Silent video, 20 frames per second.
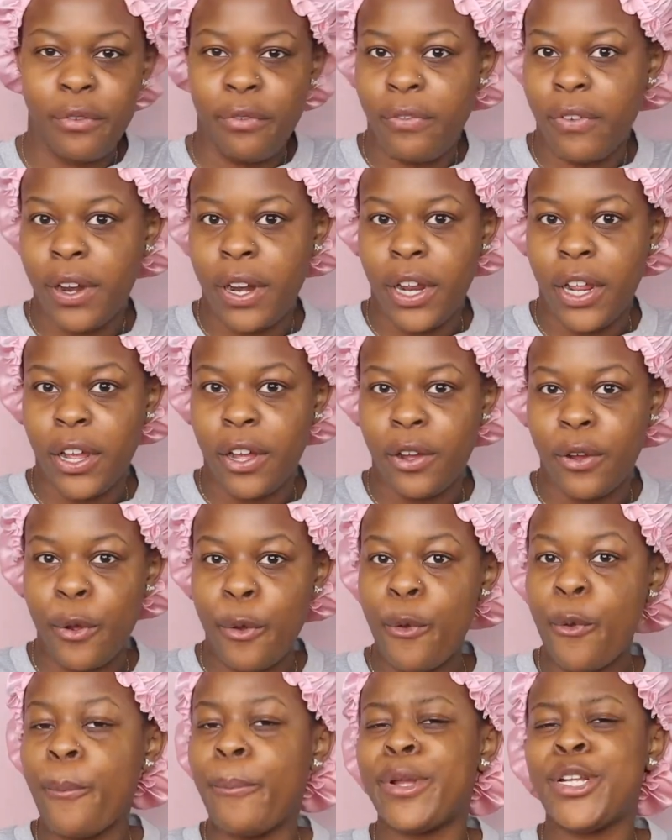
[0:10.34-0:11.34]

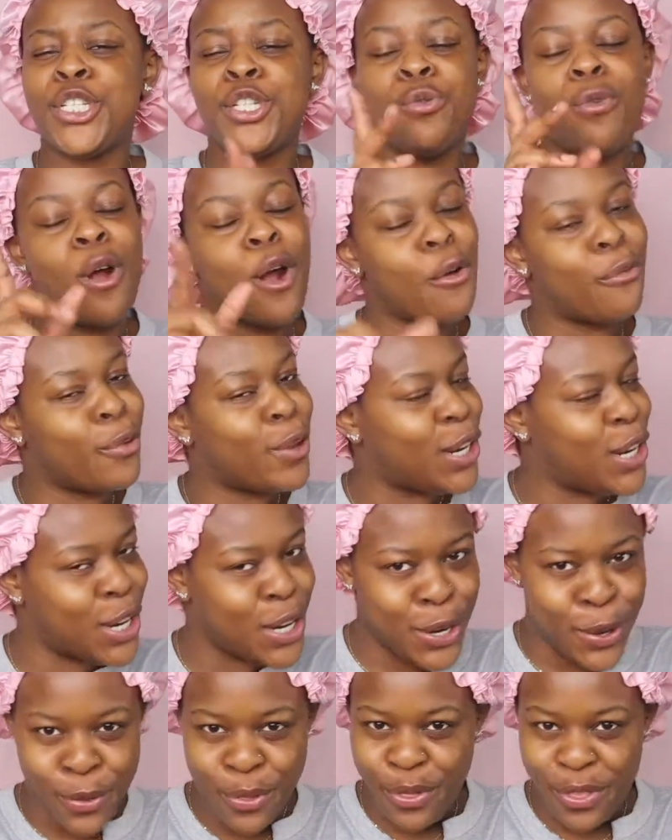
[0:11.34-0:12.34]
video, but you already
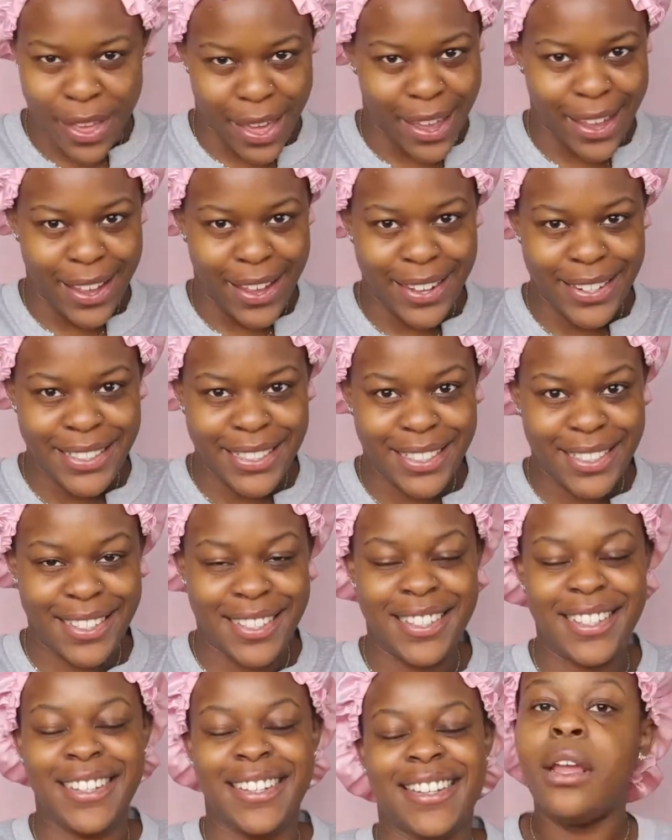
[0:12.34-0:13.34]
knew that.
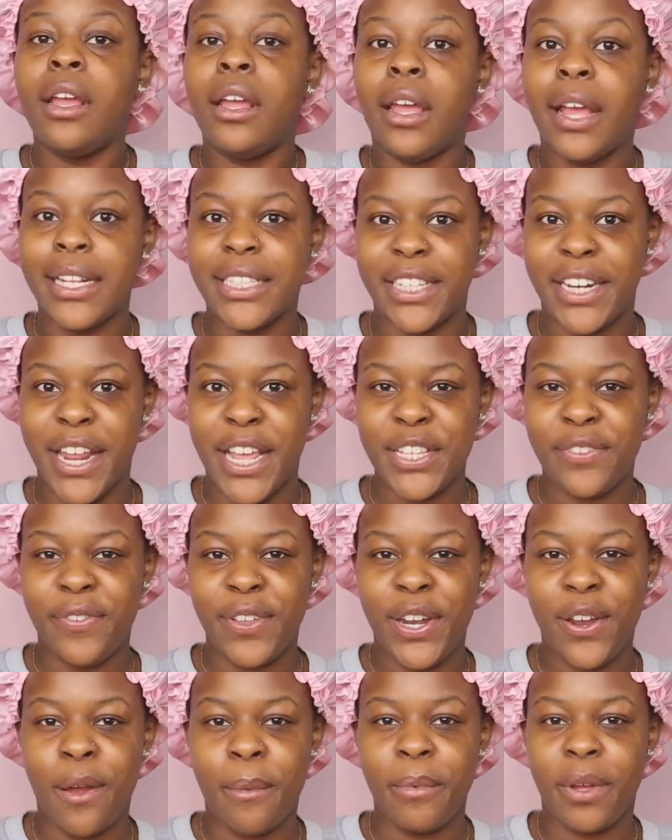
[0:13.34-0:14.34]
In today's
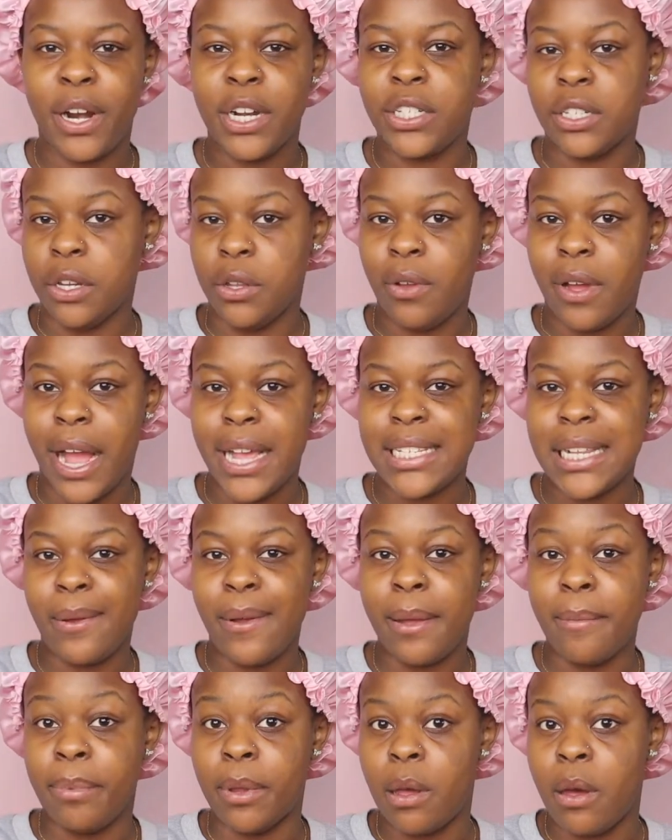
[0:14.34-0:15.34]
video, I'm going to show you guys how
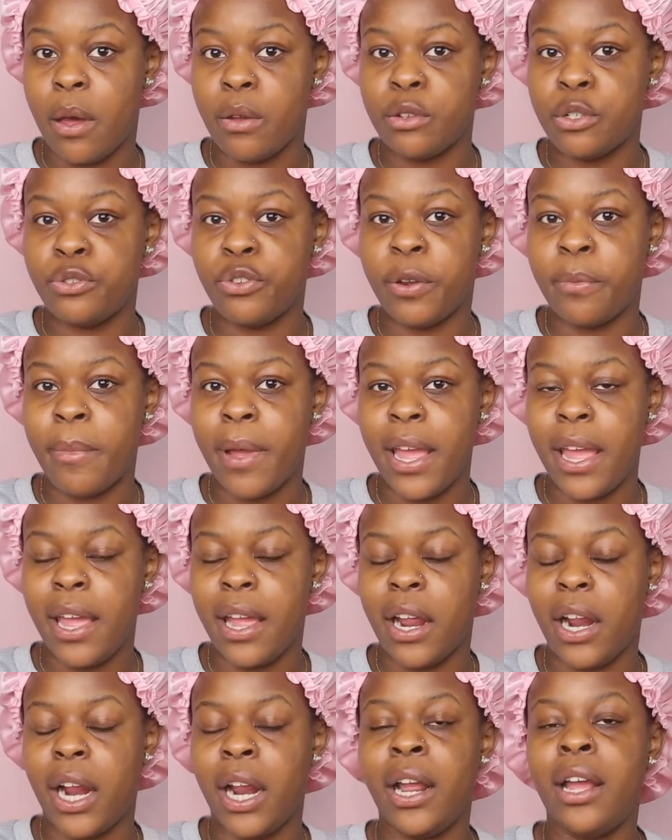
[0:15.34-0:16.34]
I blow out and trim my
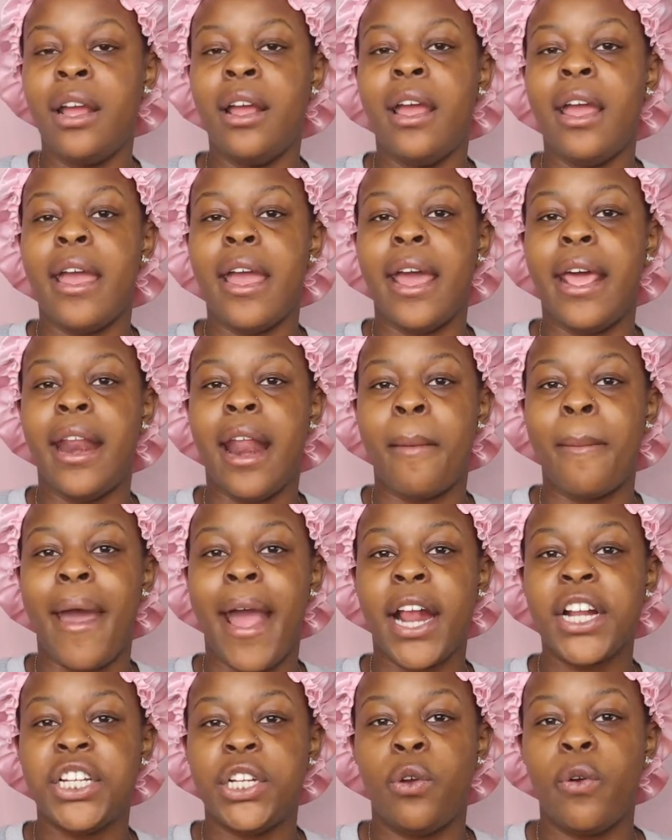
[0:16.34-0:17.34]
hair, and I'm
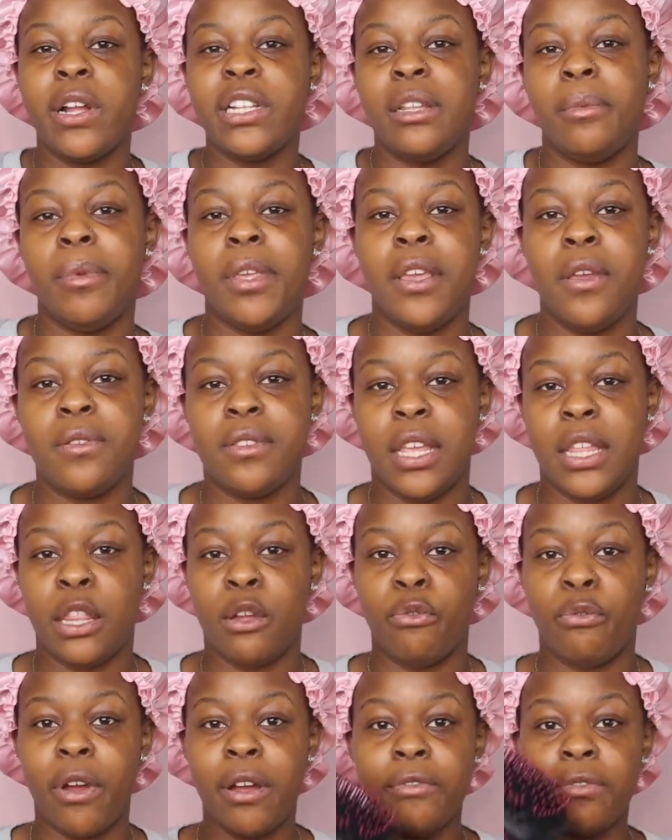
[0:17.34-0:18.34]
actually going to be using the
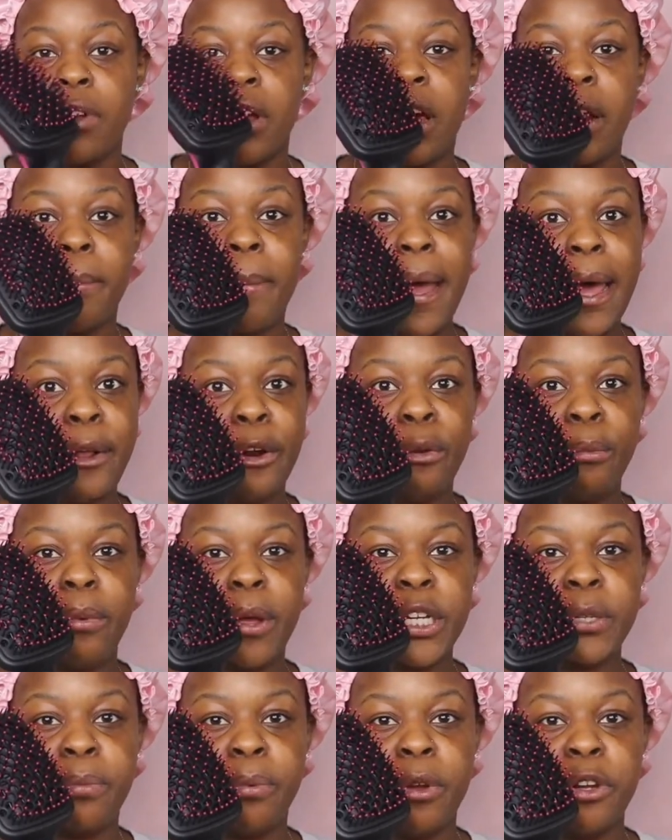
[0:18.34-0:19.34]
Revlon Paddle
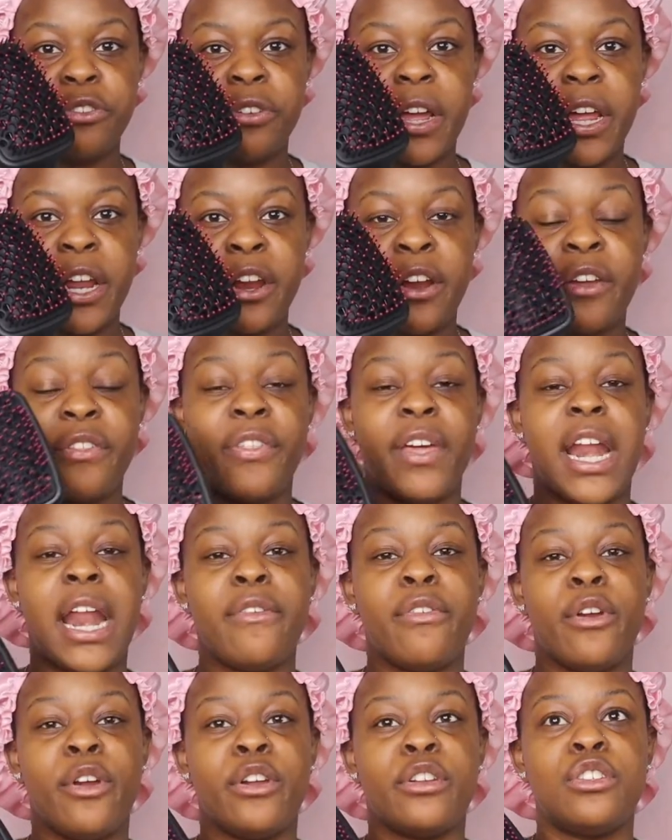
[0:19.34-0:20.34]
Blow Dryer that
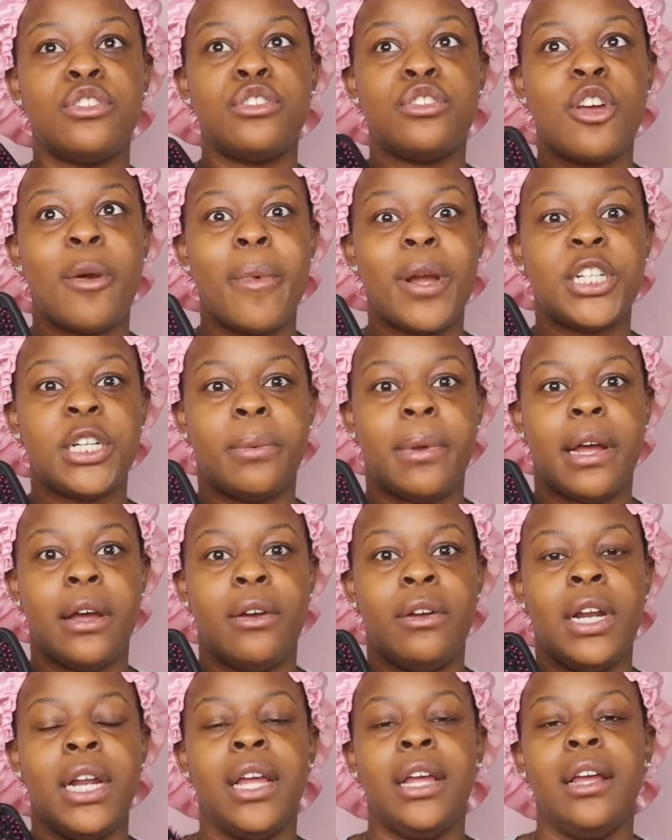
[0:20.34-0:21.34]
I've heard so much about.